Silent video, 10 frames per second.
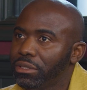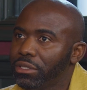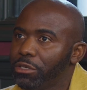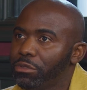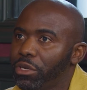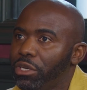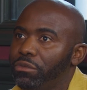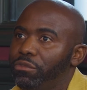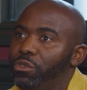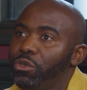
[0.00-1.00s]
terms of going
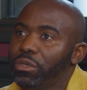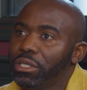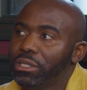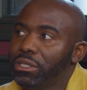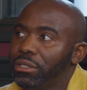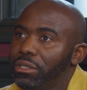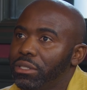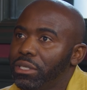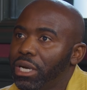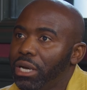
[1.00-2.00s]
forward,
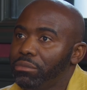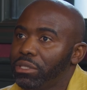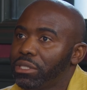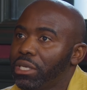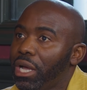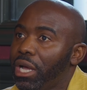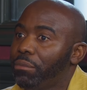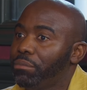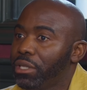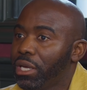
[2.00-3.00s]
I'm just
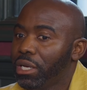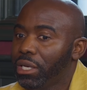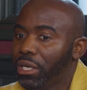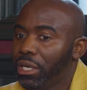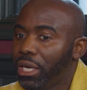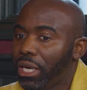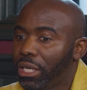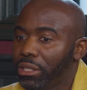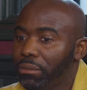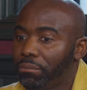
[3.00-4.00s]
happy that I
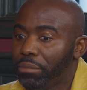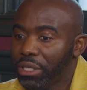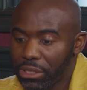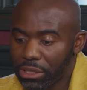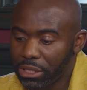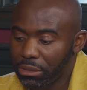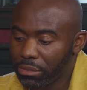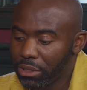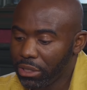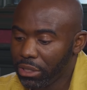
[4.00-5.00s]
had the best team
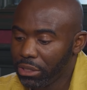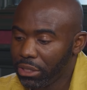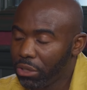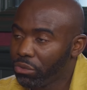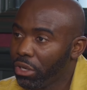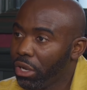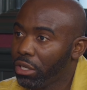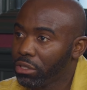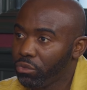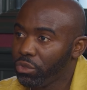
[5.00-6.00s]
that could have
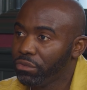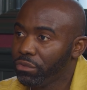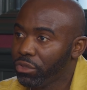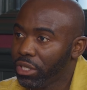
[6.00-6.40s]
asked and wished for